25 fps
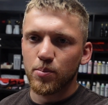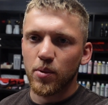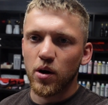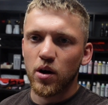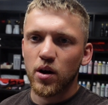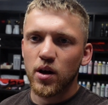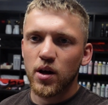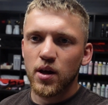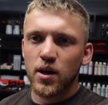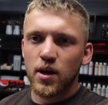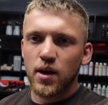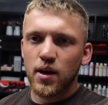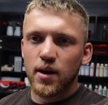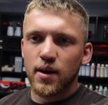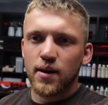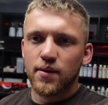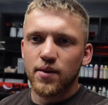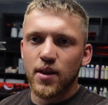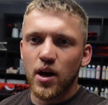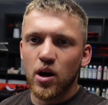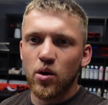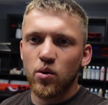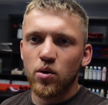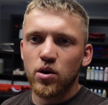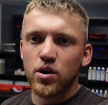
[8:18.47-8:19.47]
But
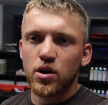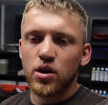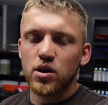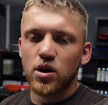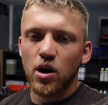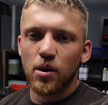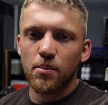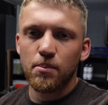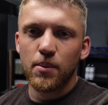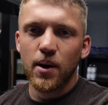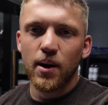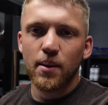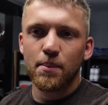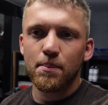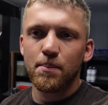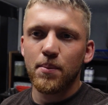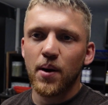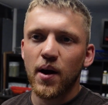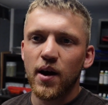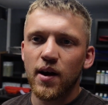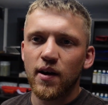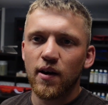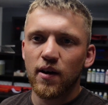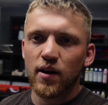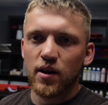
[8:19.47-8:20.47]
now I'm going to come back
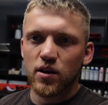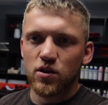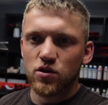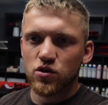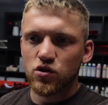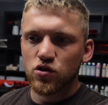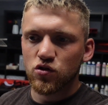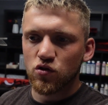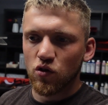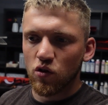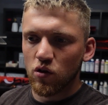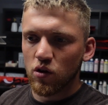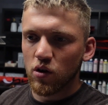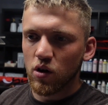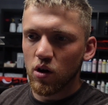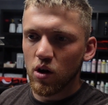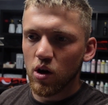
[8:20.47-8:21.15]
better and stronger.